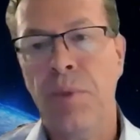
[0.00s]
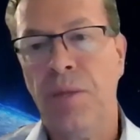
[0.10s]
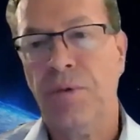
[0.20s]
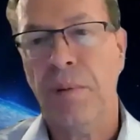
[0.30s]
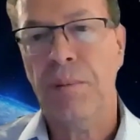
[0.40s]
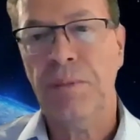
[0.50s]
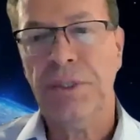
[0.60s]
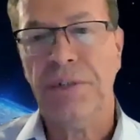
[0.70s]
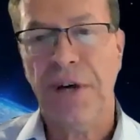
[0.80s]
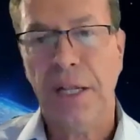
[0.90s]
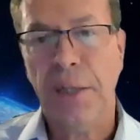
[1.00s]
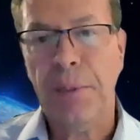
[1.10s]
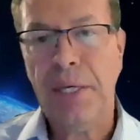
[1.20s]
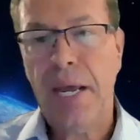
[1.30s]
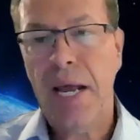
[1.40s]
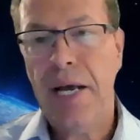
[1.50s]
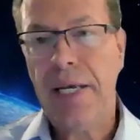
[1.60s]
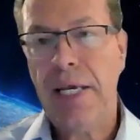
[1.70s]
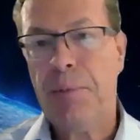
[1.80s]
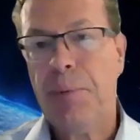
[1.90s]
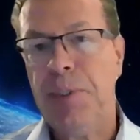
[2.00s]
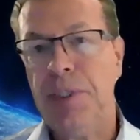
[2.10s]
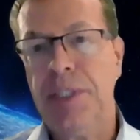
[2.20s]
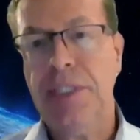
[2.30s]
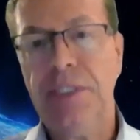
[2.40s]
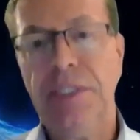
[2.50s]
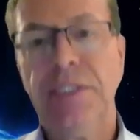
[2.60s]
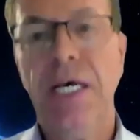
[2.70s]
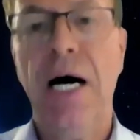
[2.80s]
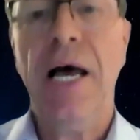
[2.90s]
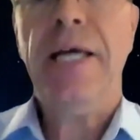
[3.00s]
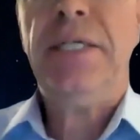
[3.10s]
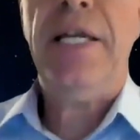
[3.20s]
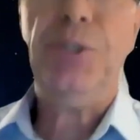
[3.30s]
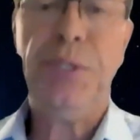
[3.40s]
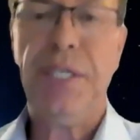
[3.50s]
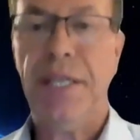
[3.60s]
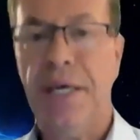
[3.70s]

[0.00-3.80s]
from developing AI capabilities and using